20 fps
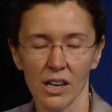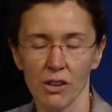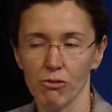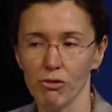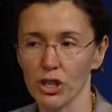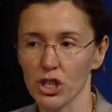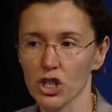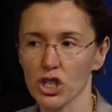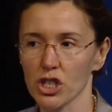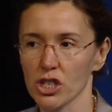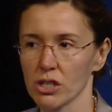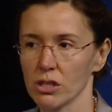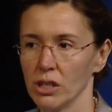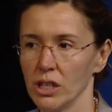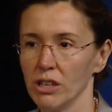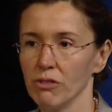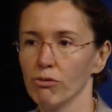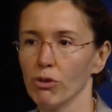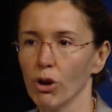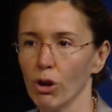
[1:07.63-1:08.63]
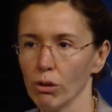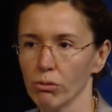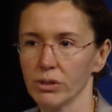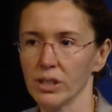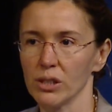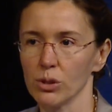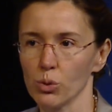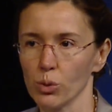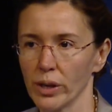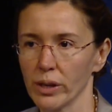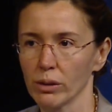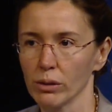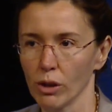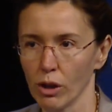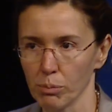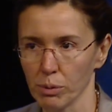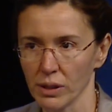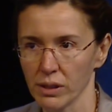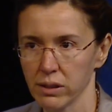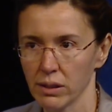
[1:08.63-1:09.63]
which evolved into a
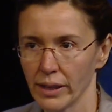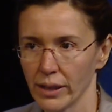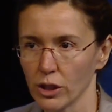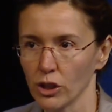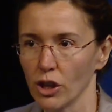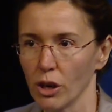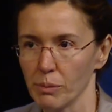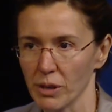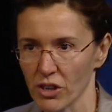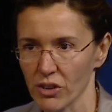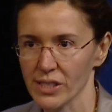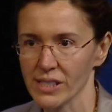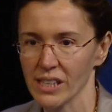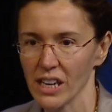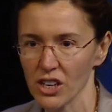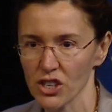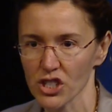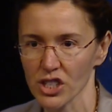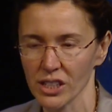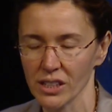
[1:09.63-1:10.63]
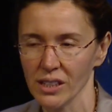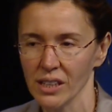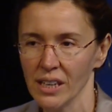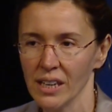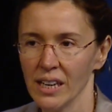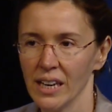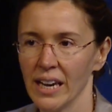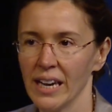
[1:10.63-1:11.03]
global economic recession,